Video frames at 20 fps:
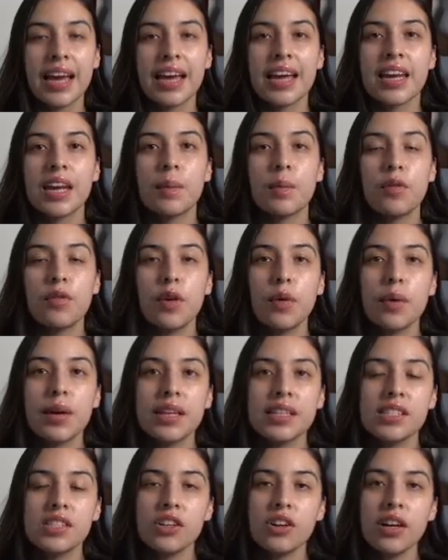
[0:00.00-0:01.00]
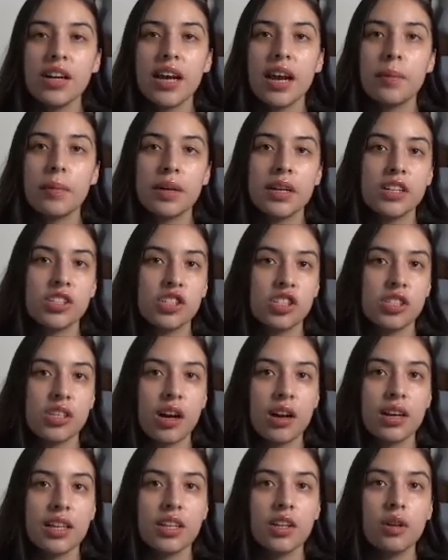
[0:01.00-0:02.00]
Now before we get started, I'm going to just
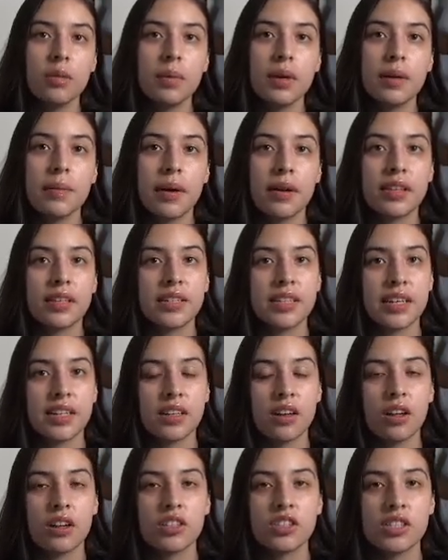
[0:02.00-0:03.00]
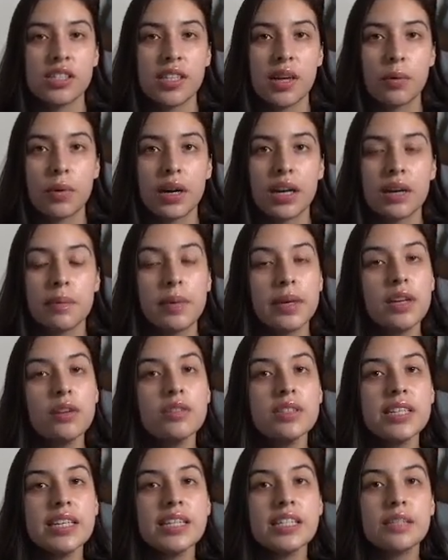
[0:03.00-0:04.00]
talk a little bit about the technologies that we're going to be
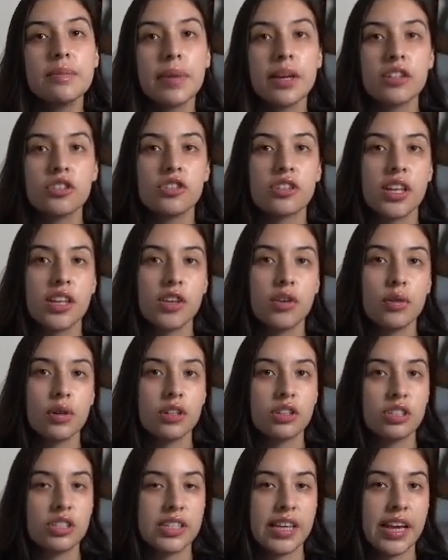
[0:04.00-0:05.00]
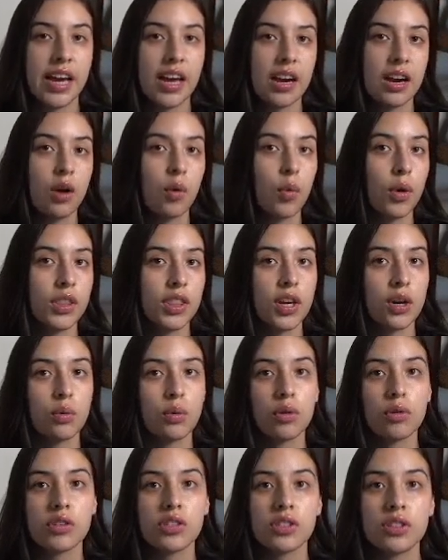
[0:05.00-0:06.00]
using to make sure that you understand what their
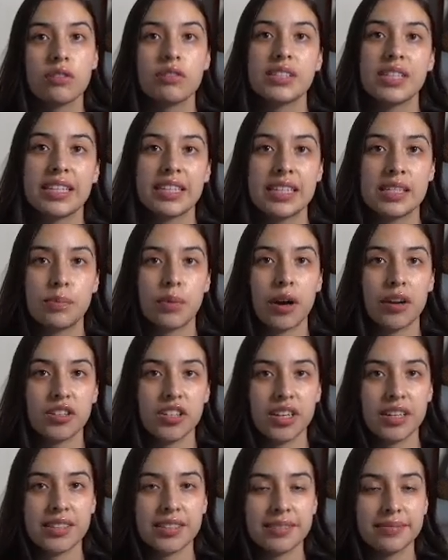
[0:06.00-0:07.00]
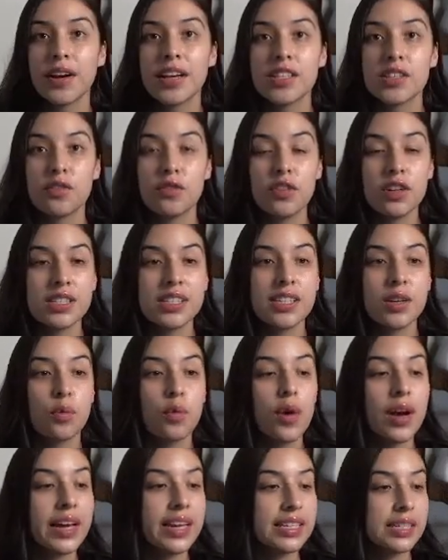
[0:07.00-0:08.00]
role serves in this project. So firstly,
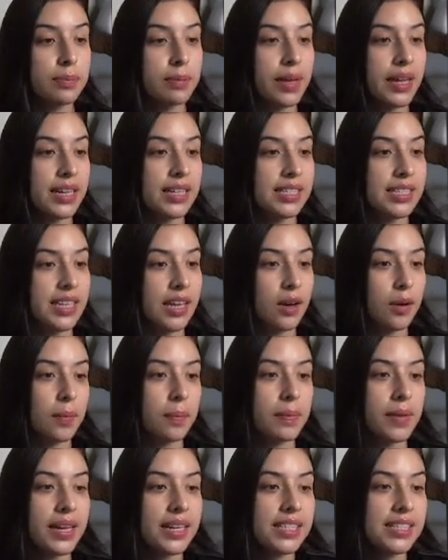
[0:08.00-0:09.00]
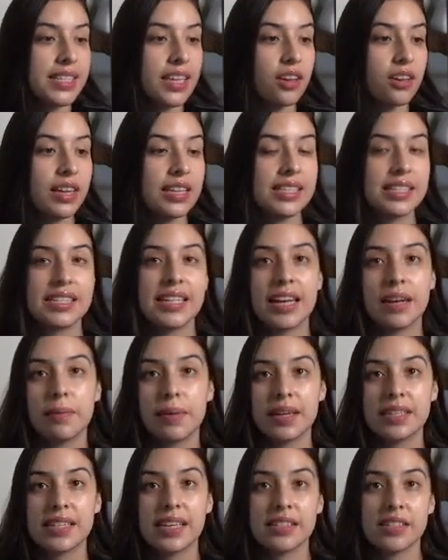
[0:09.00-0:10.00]
what is PlanetScale? PlanetScale is a
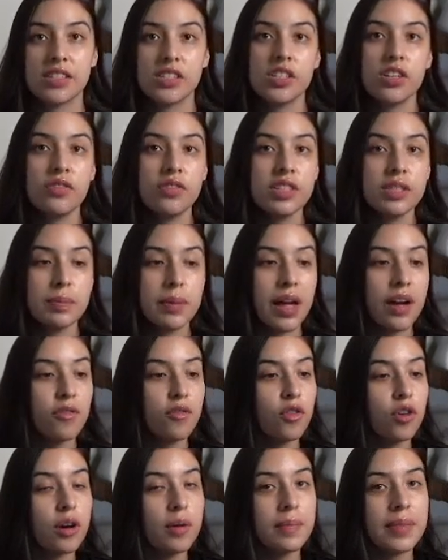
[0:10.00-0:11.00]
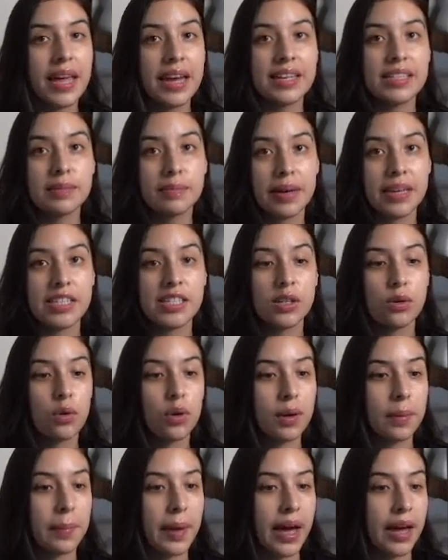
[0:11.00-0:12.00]
database as a service platform that is MySQL
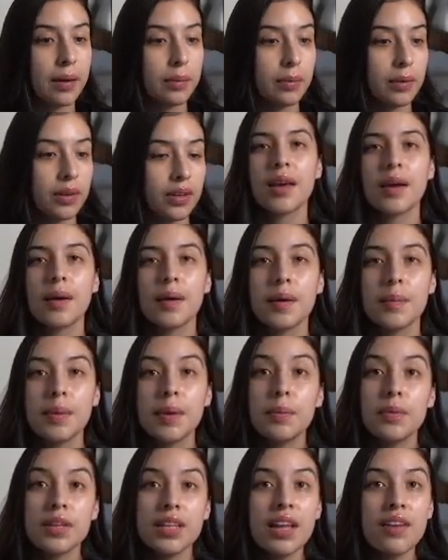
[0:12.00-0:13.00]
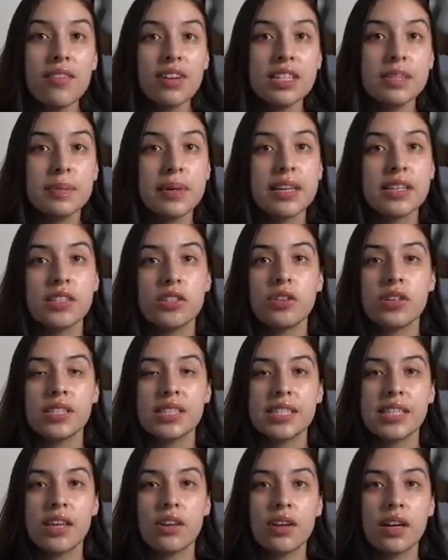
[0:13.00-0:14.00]
compatible. People love us because you can
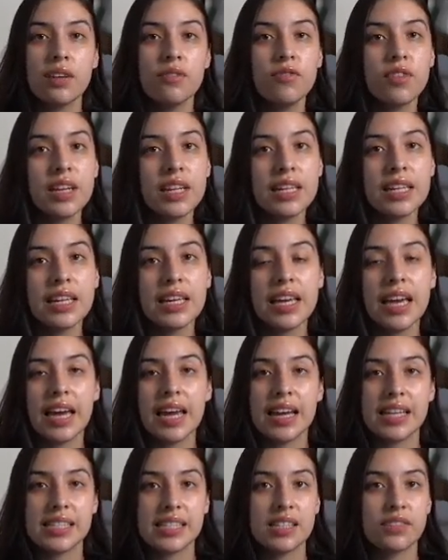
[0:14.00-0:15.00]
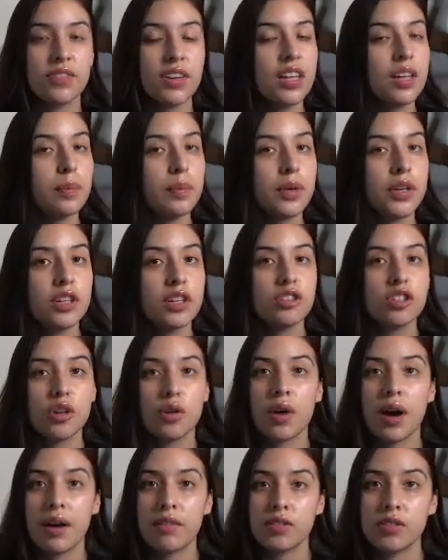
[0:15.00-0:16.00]
scale infinitely, and as a developer, you
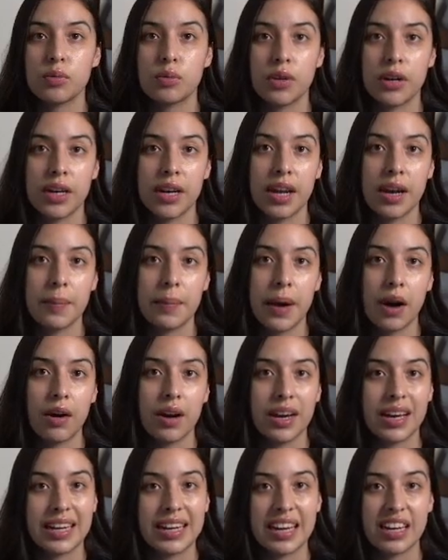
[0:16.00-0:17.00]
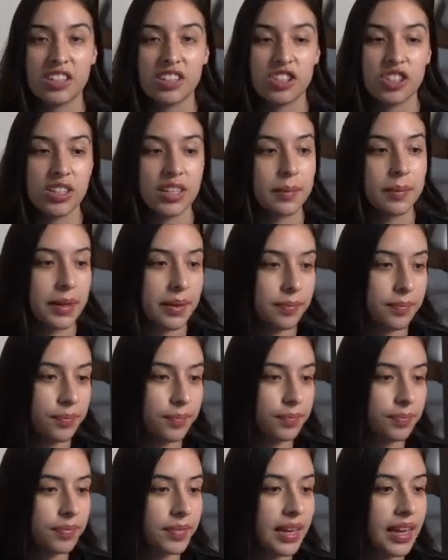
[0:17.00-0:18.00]
don't have to worry about a connection limit.
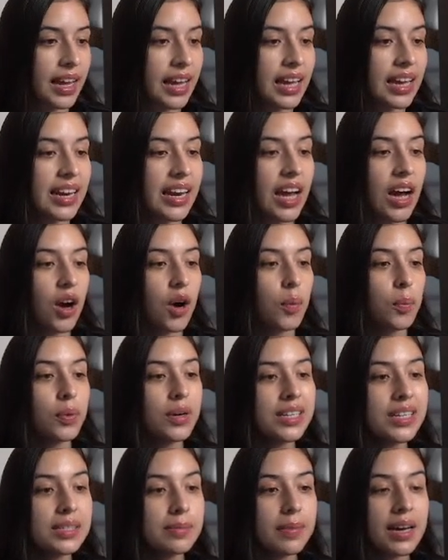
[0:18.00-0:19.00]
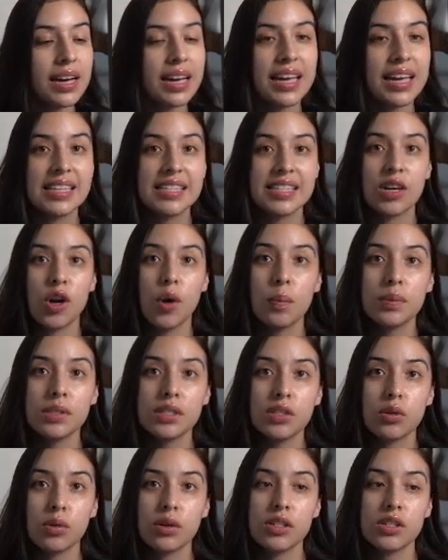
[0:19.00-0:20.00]
Now, Prisma is an open
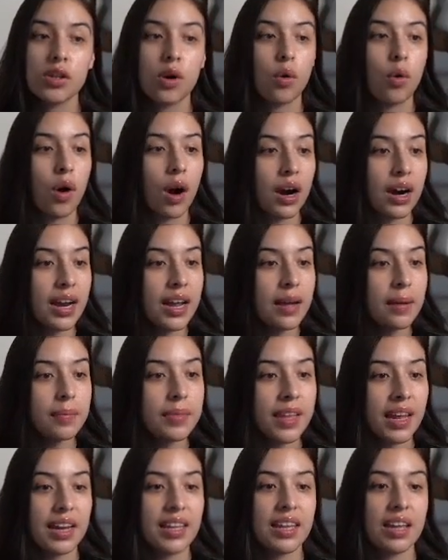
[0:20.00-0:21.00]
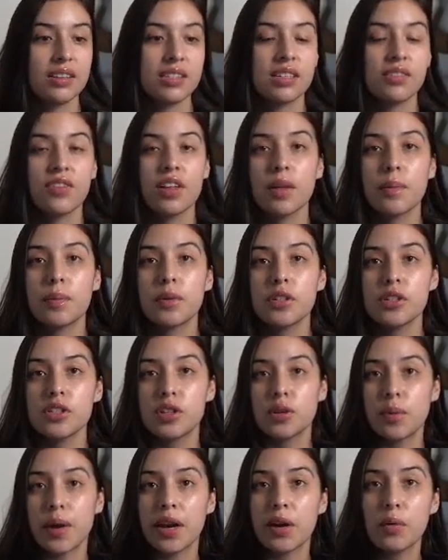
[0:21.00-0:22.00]
source ORM that allows developers to
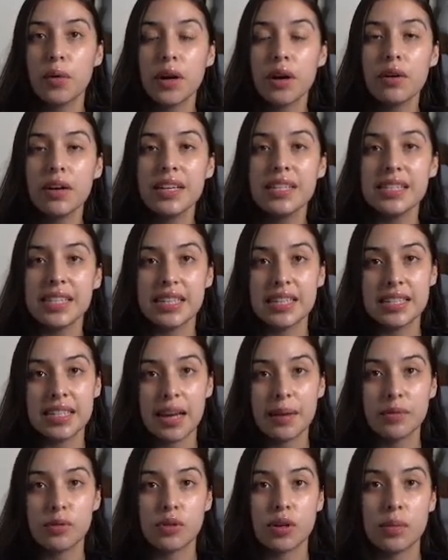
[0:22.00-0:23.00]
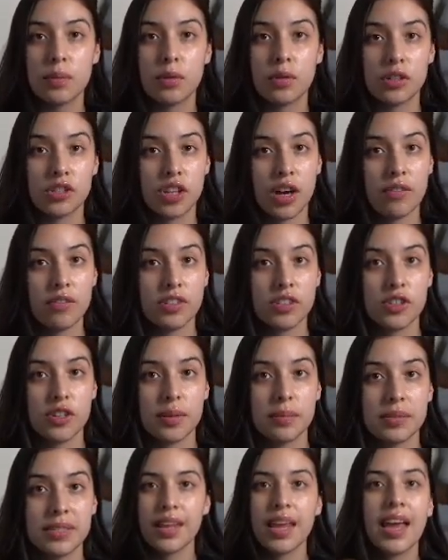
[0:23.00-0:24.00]
write queries in TypeScript or
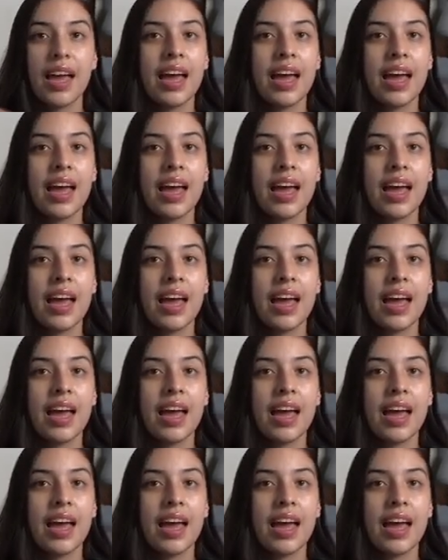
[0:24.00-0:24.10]
JavaScript.